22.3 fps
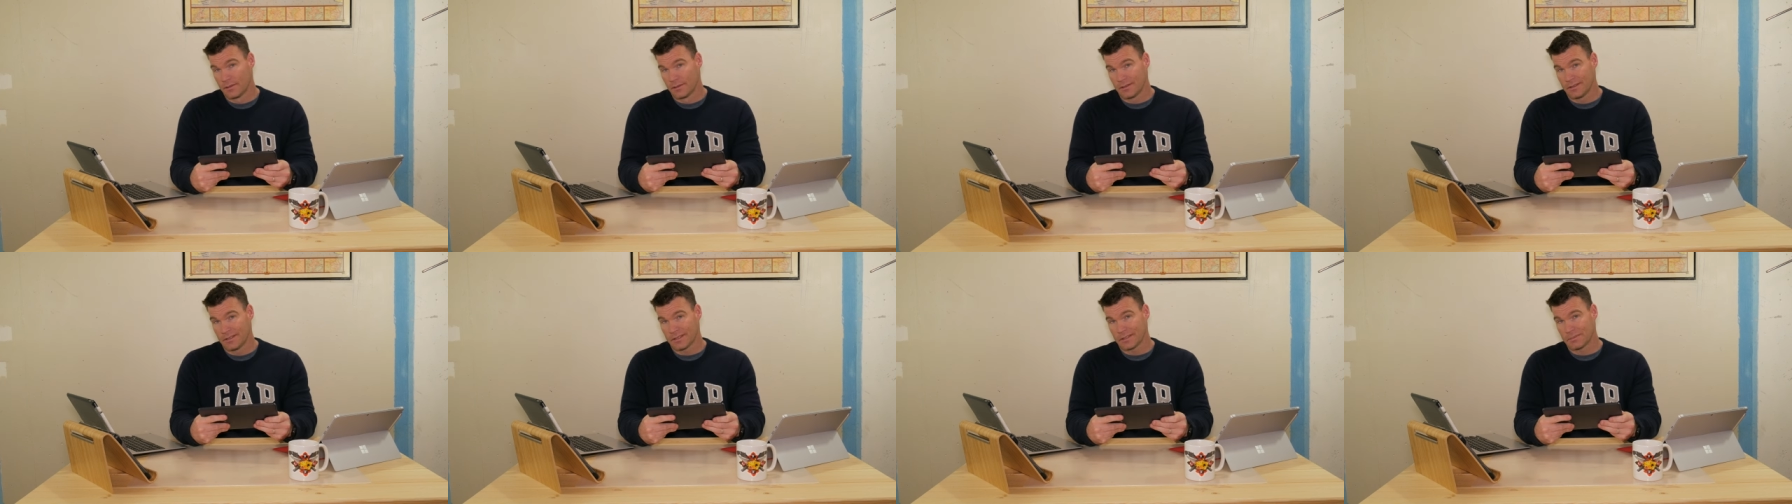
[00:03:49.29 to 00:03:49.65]

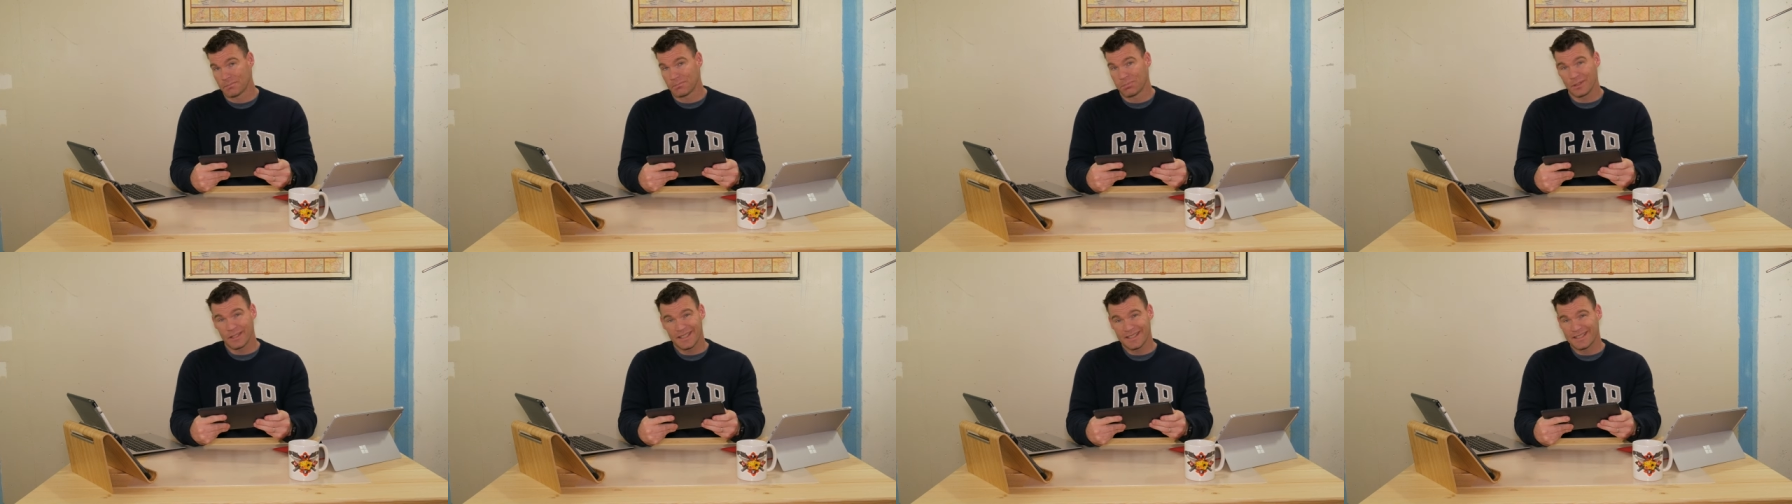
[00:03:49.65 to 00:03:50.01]

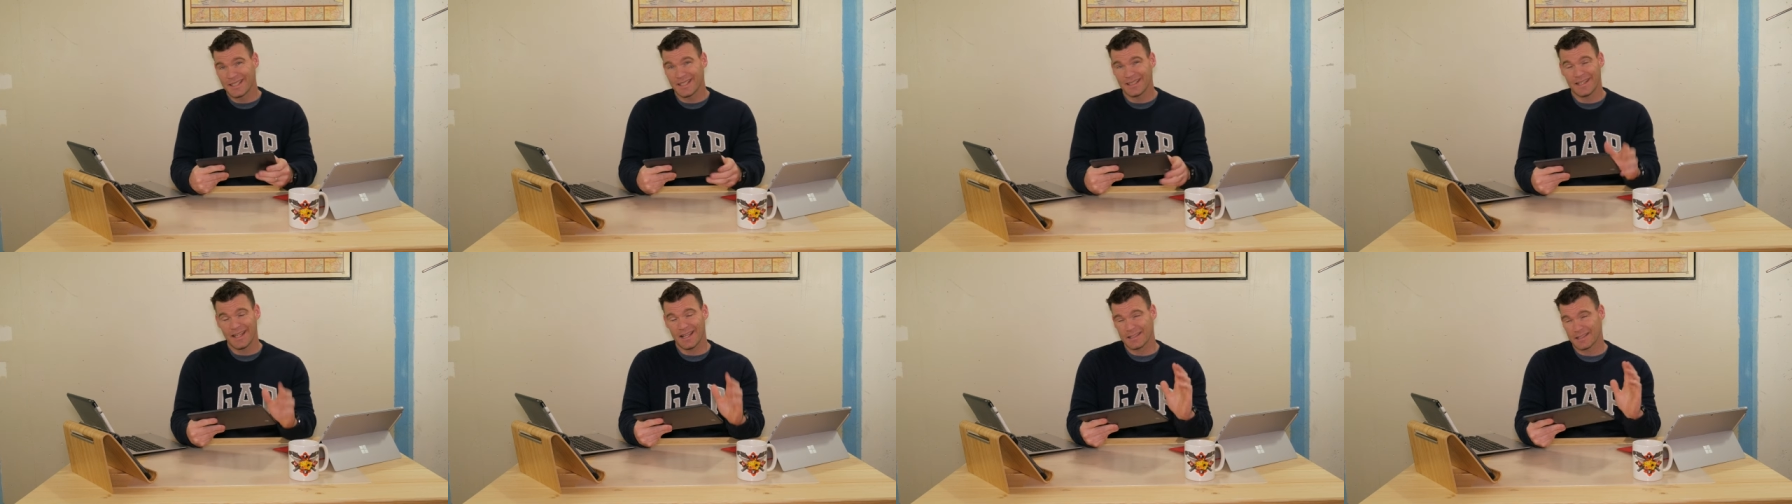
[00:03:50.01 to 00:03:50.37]
just please
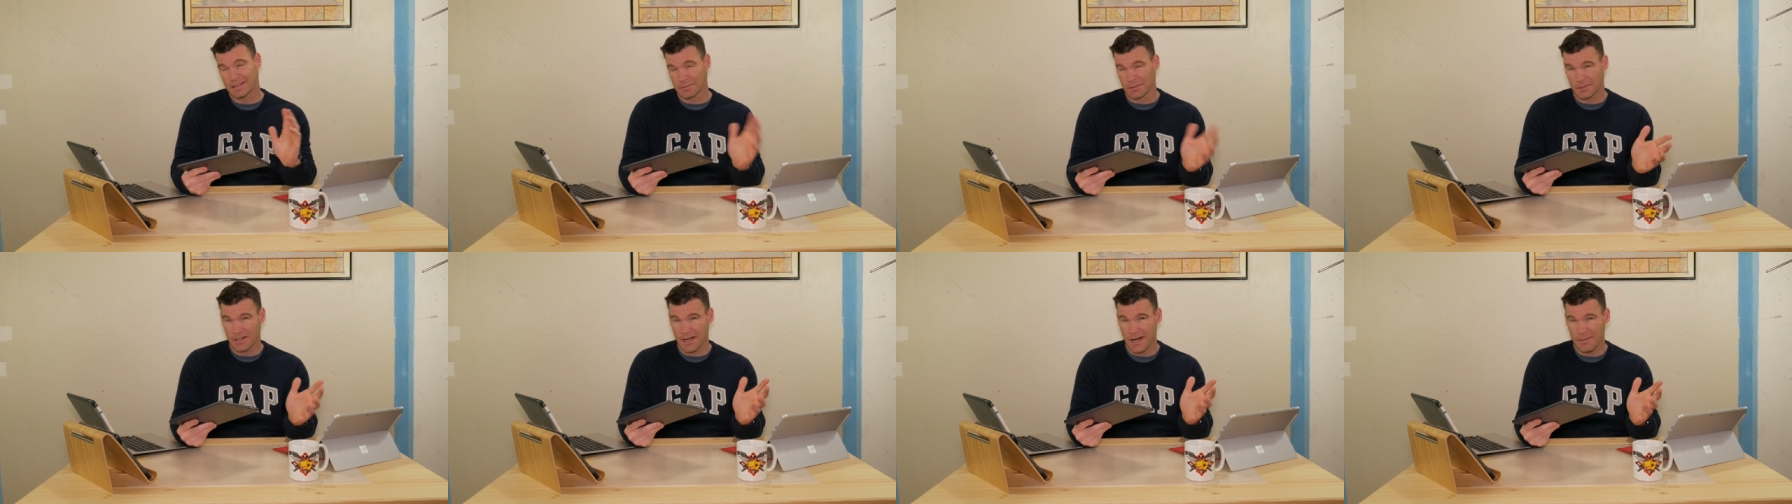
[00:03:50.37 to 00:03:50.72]
hit that
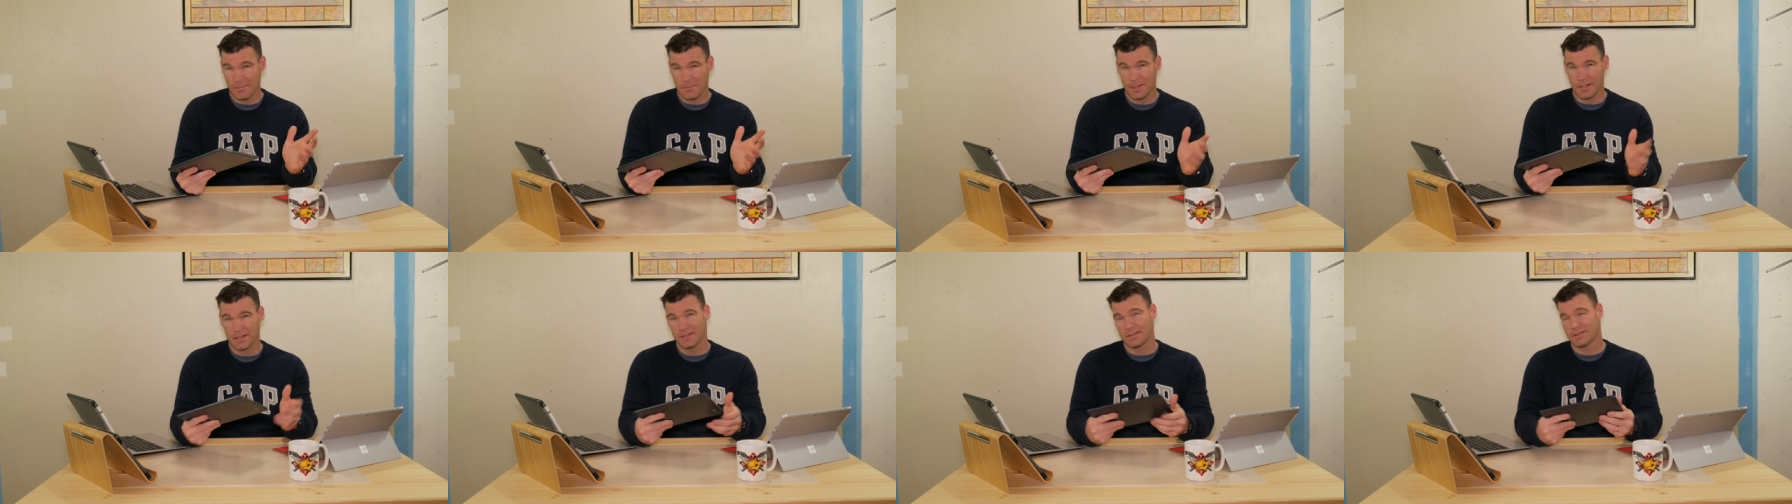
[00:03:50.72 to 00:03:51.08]
subscribe
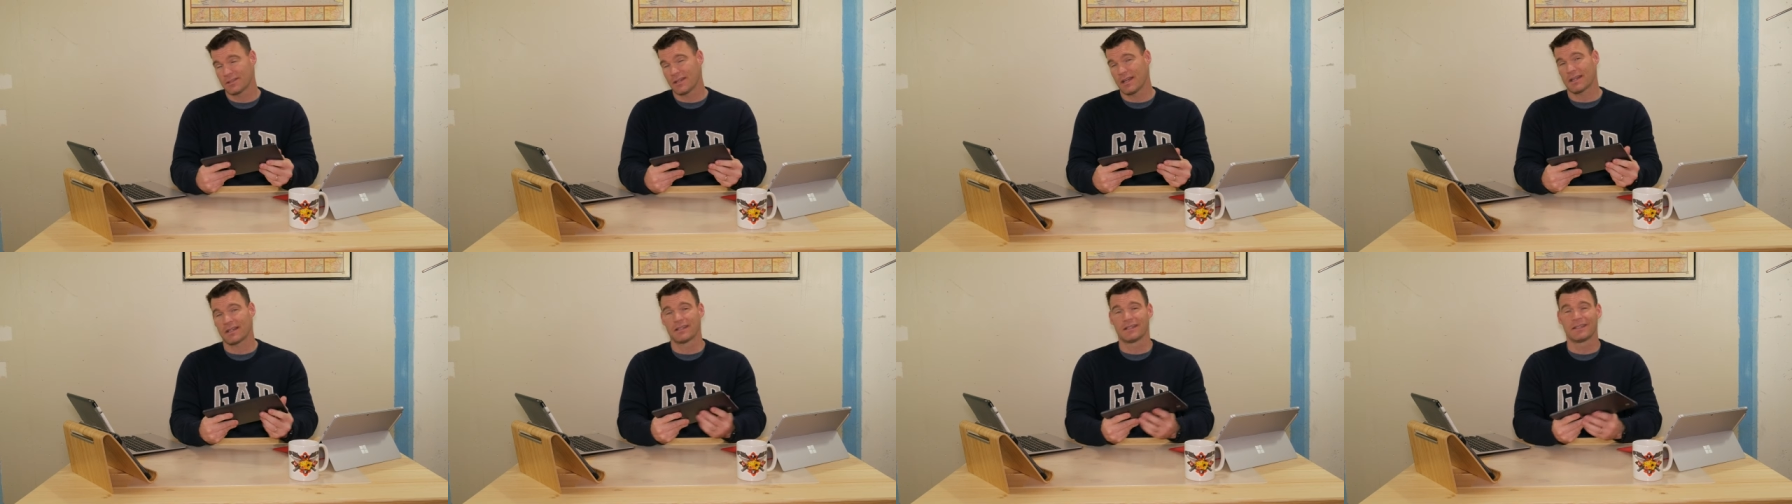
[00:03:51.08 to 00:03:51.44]
button
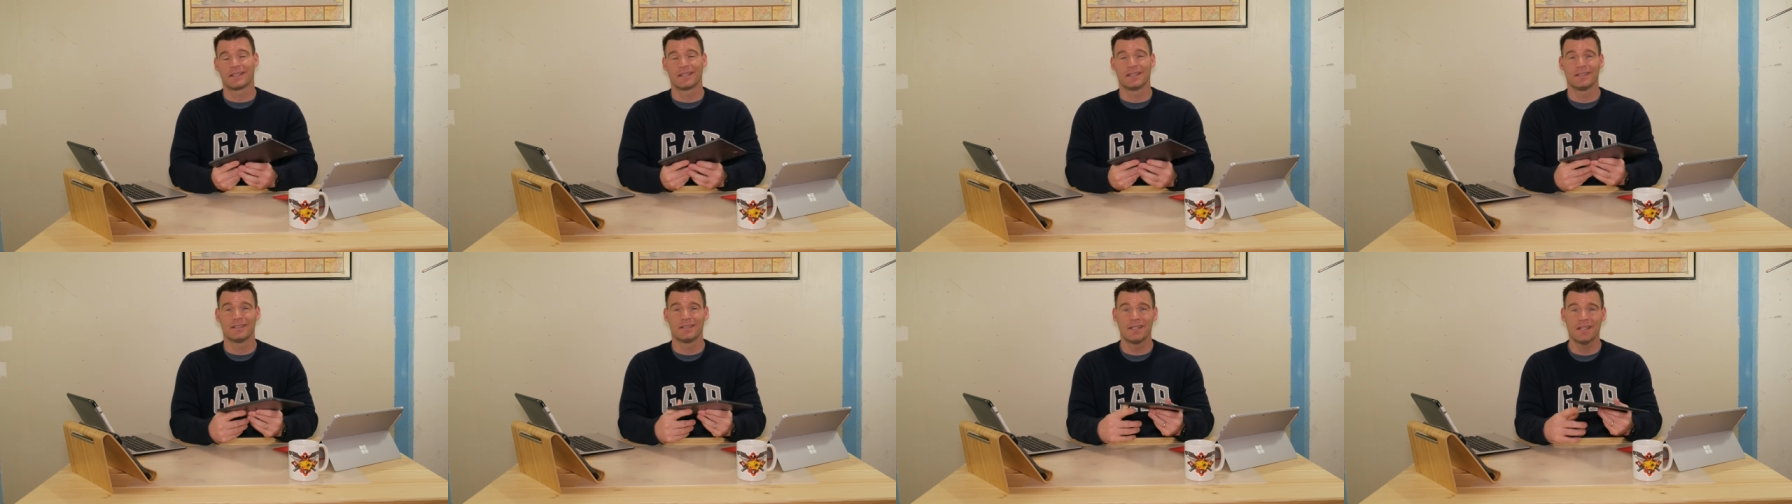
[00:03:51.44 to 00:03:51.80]
so I can
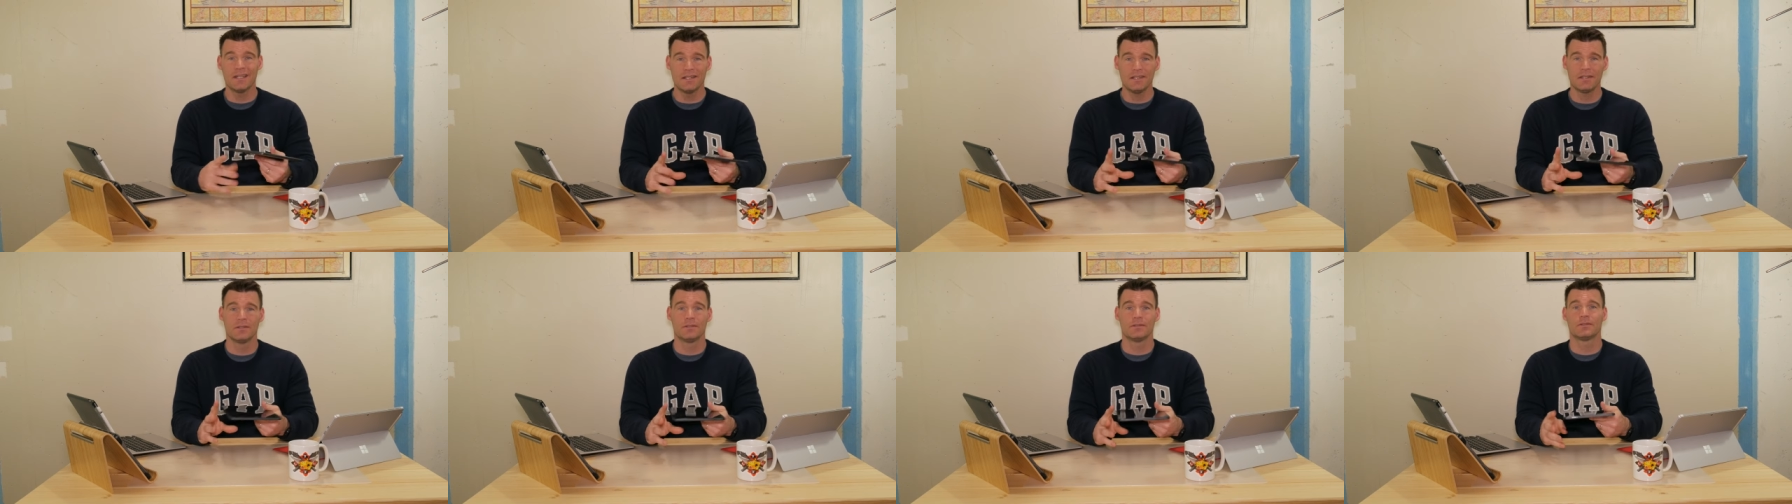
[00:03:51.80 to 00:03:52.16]

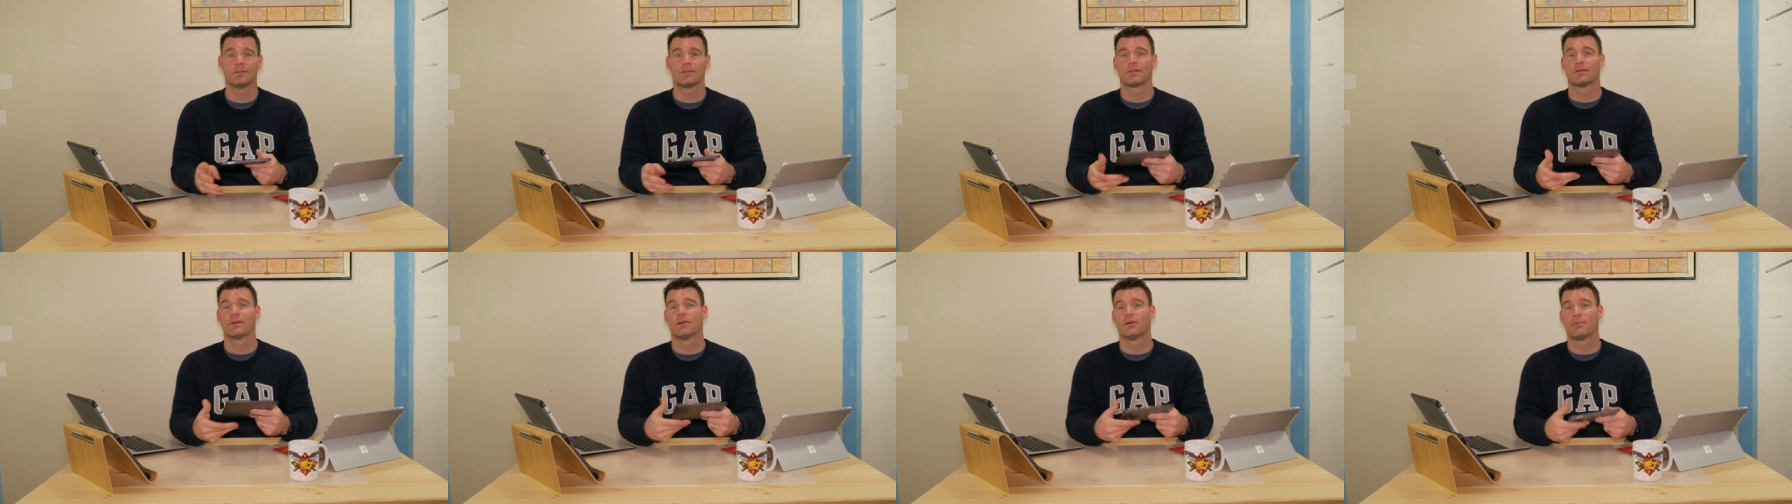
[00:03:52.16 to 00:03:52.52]
continue
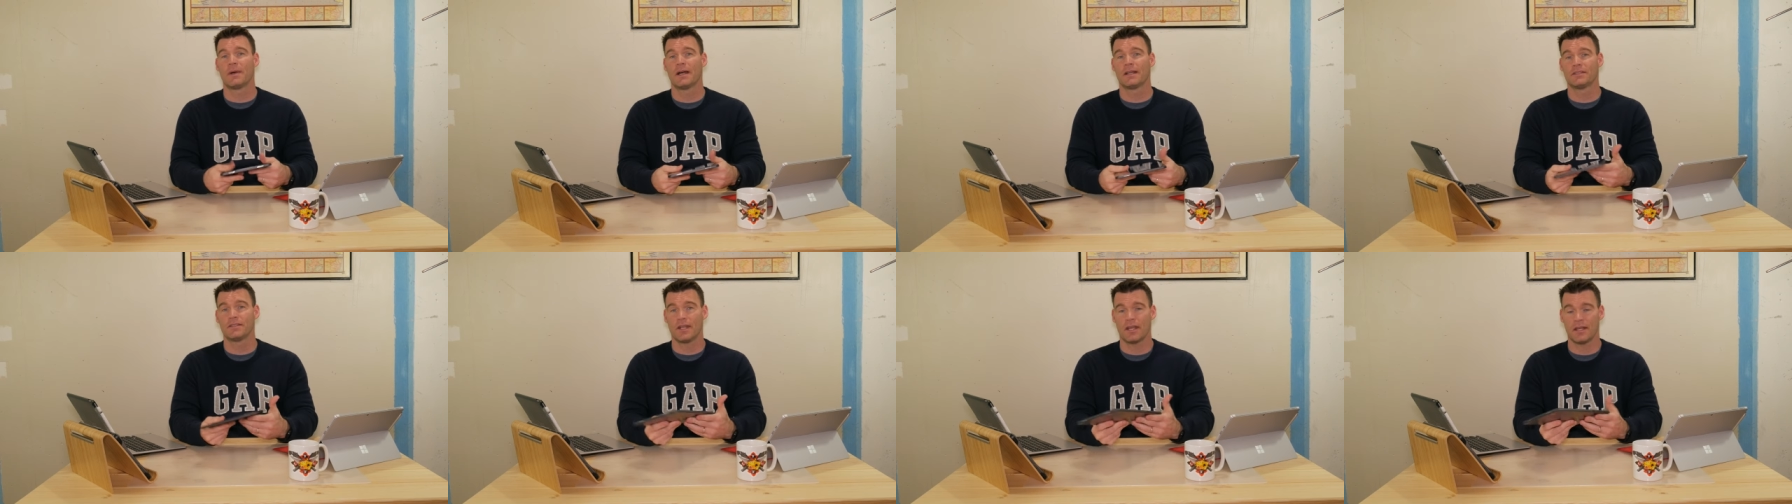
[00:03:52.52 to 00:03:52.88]
to grow
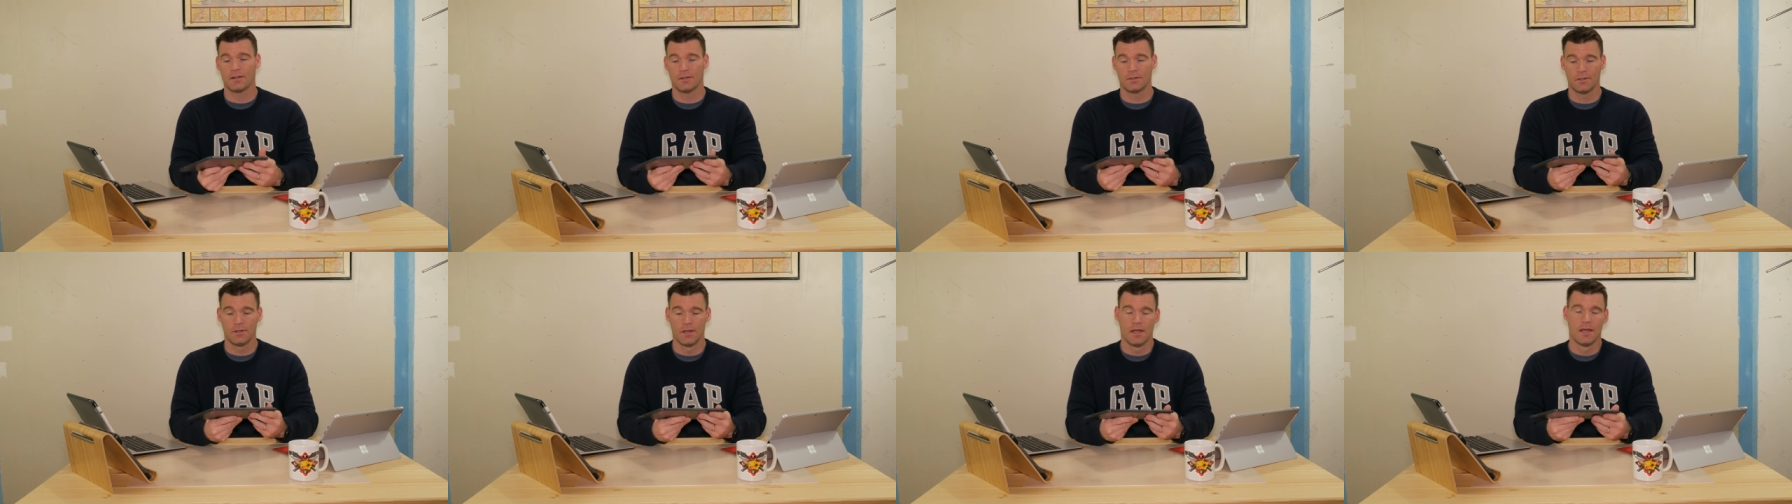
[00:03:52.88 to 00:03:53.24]
my
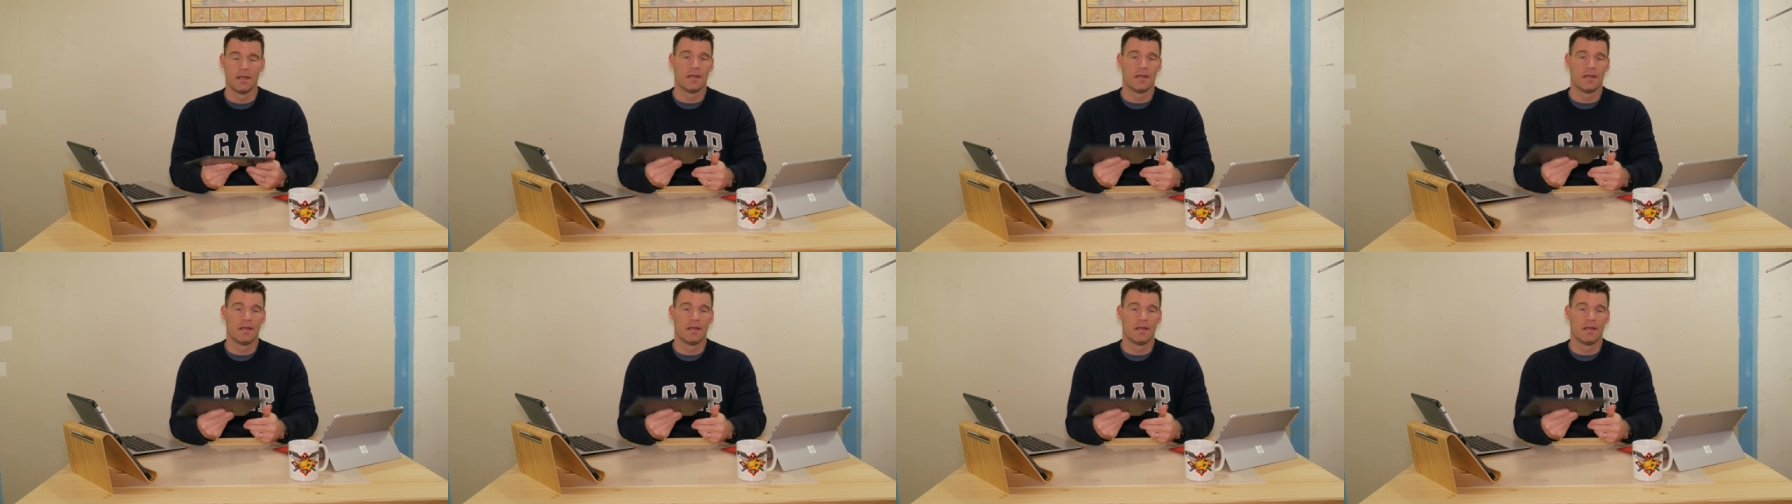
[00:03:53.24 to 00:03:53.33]
channel